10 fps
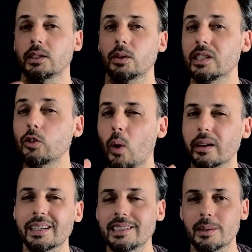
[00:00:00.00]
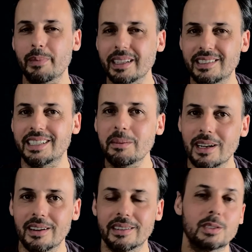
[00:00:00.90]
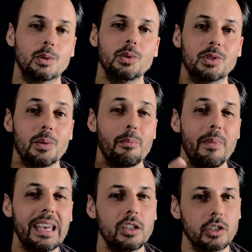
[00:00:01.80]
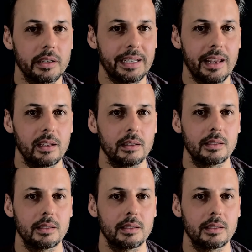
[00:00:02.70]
this one is a bit similar to the major cadence.